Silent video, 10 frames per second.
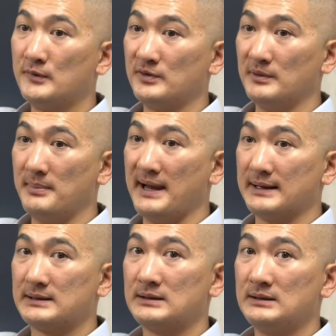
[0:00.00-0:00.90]
from the bank,
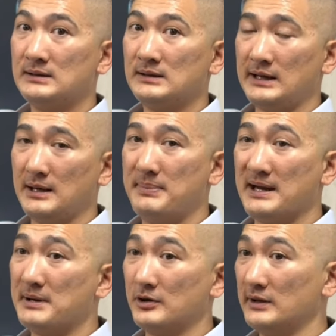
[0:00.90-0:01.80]
and the
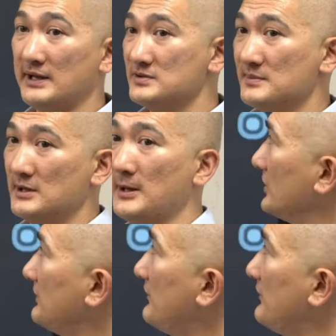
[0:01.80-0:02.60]
bank might not lend you money. So if the